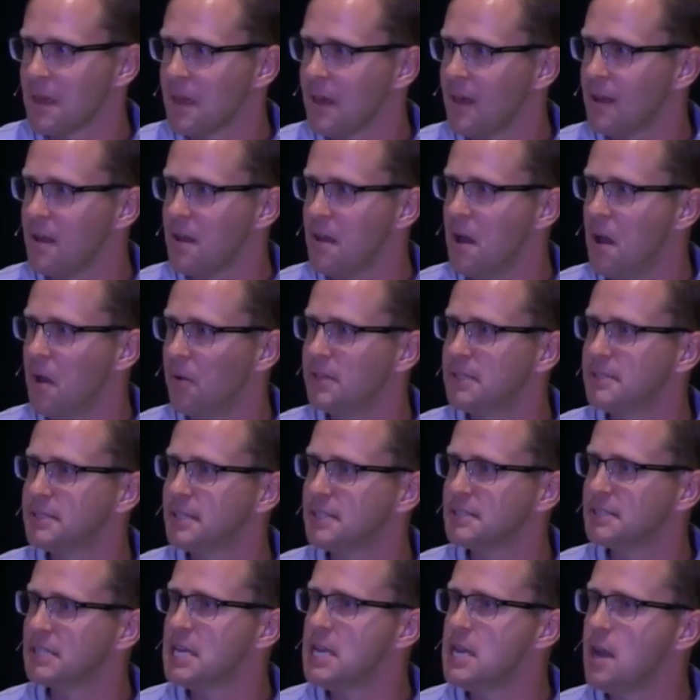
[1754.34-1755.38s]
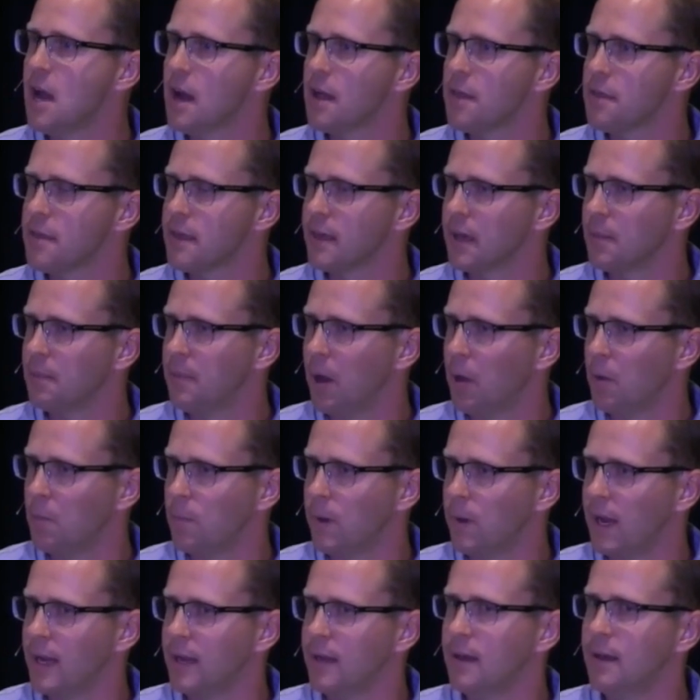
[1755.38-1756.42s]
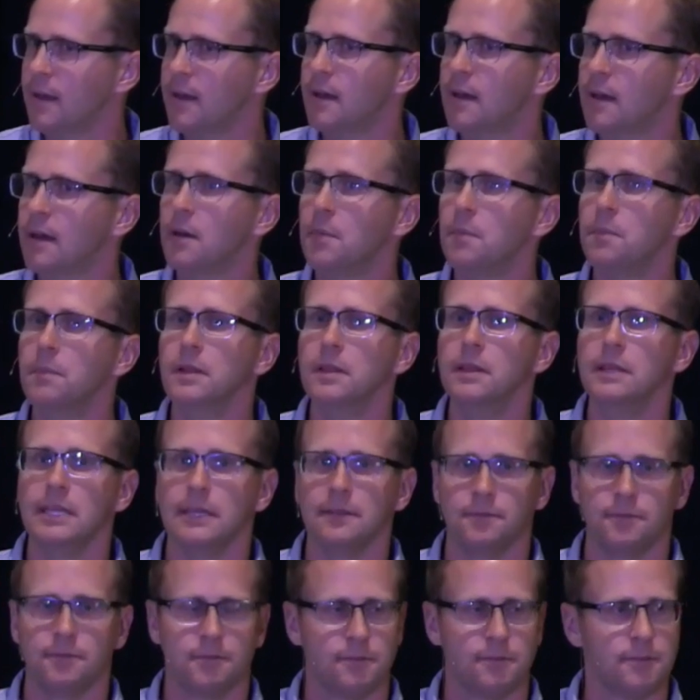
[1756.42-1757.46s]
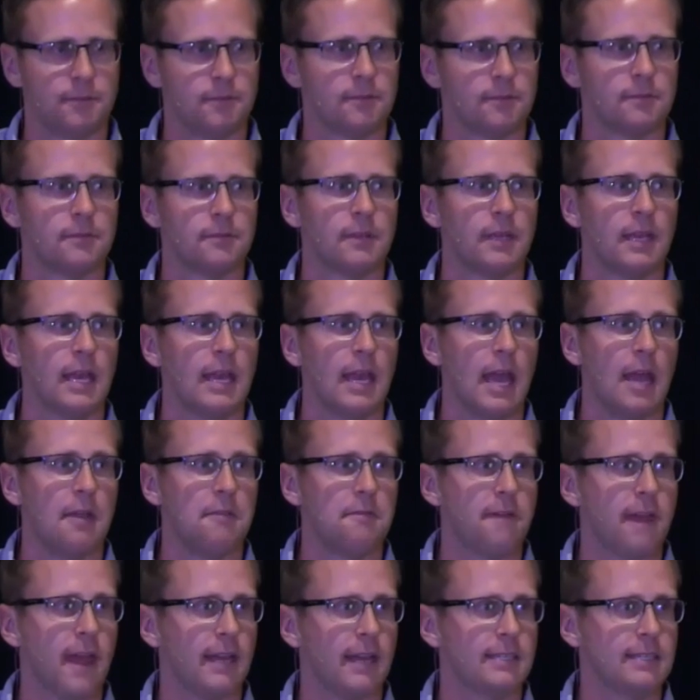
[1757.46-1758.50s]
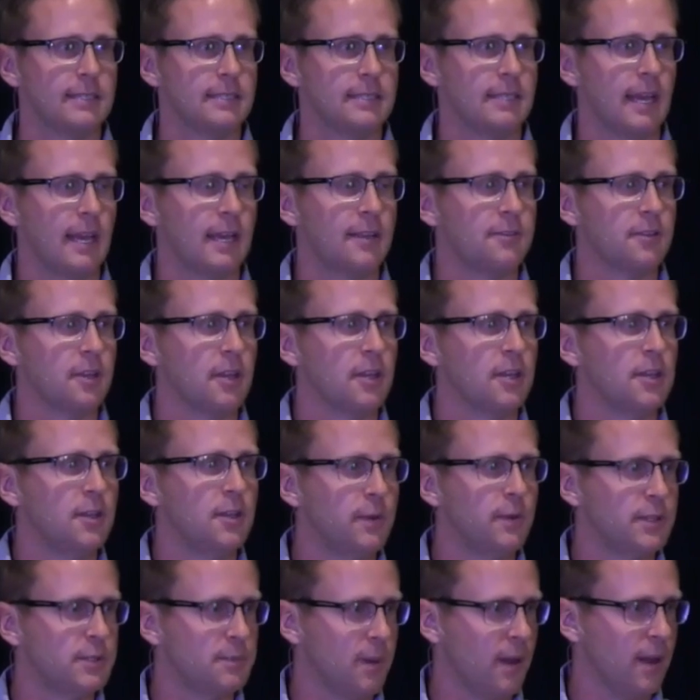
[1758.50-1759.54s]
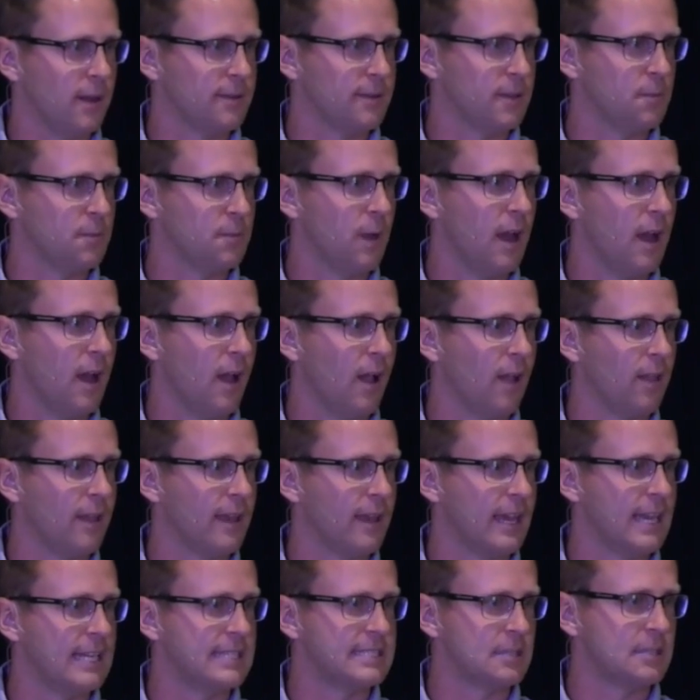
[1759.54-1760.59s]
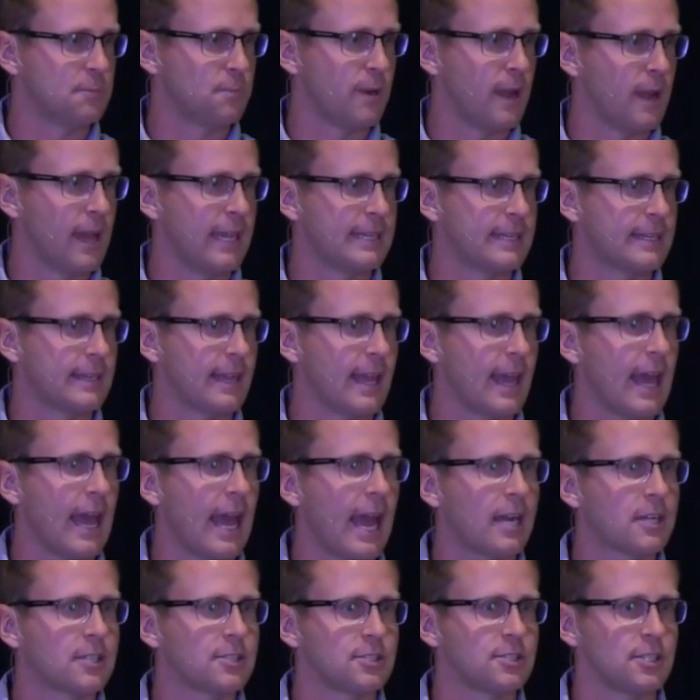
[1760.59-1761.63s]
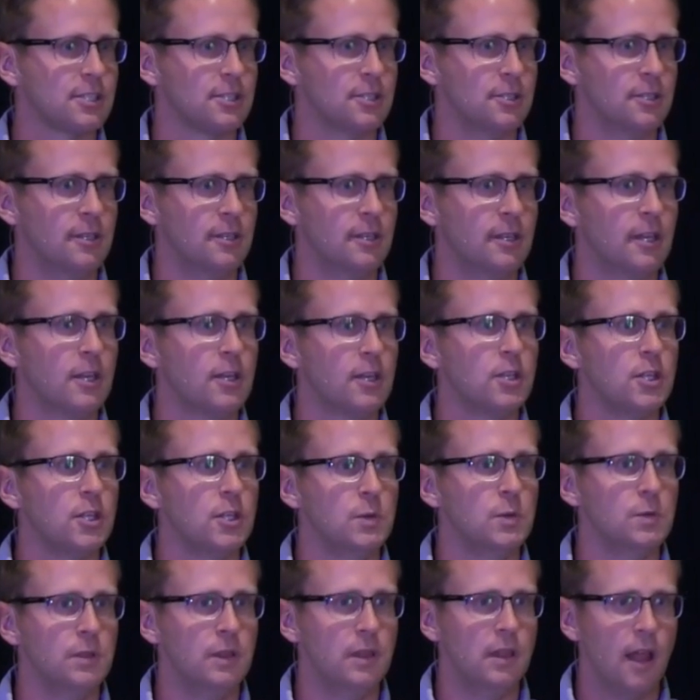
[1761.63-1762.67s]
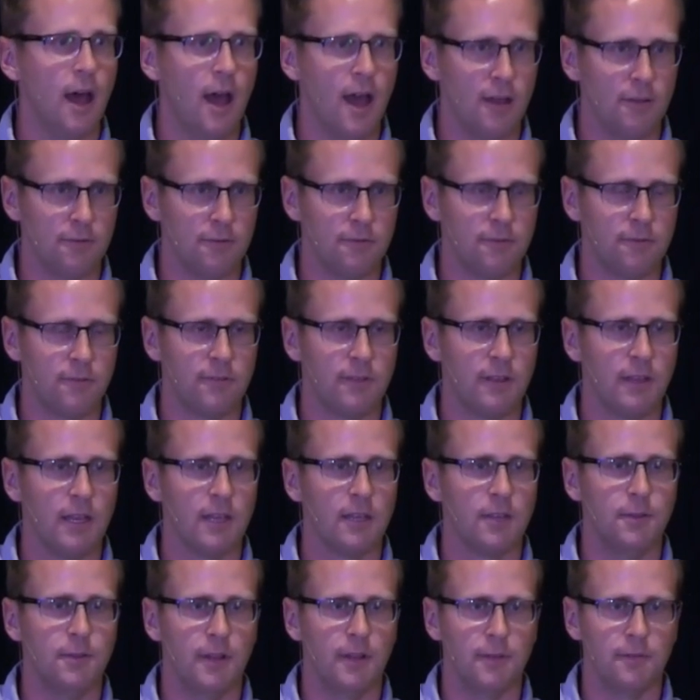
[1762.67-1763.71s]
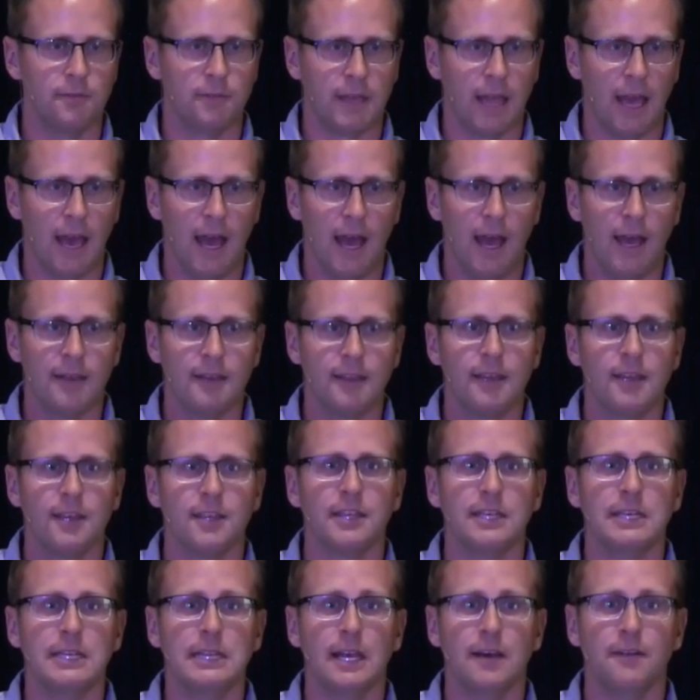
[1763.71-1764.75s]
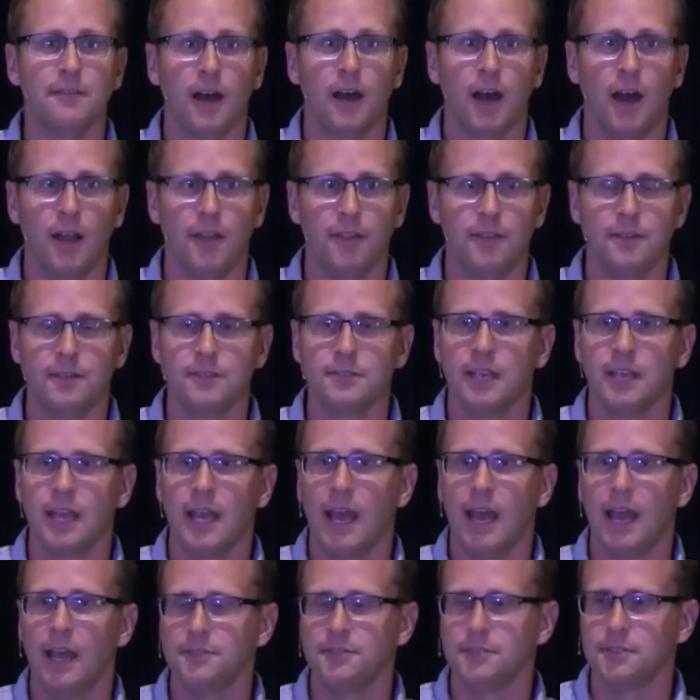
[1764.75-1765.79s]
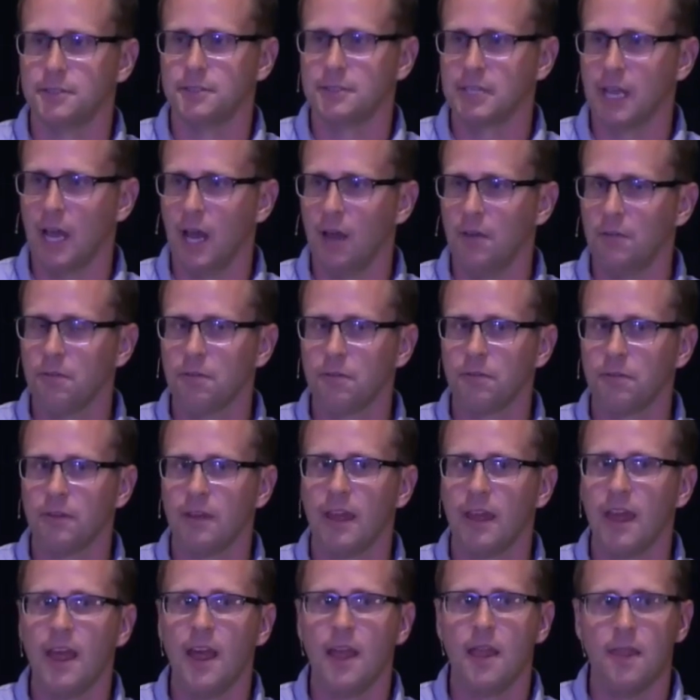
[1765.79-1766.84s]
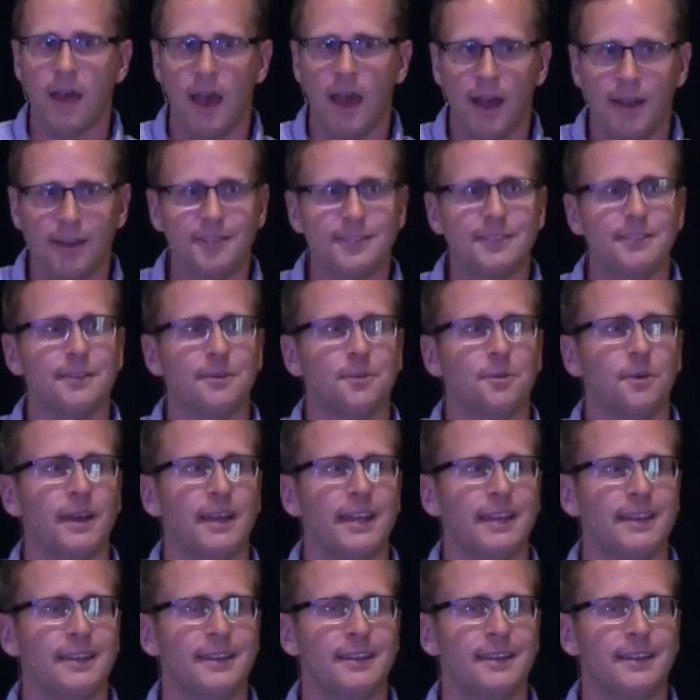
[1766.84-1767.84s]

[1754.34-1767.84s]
No, he says nothing about right beliefs. In fact, he says, you responded well. It's right action. You love. You love God. You love others as yourself. That is the way